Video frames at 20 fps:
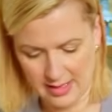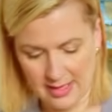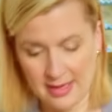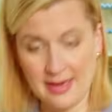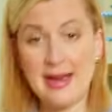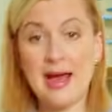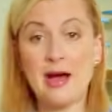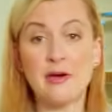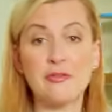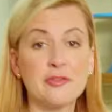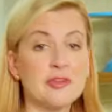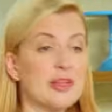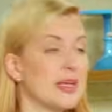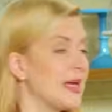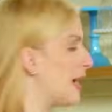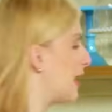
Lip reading: And now for the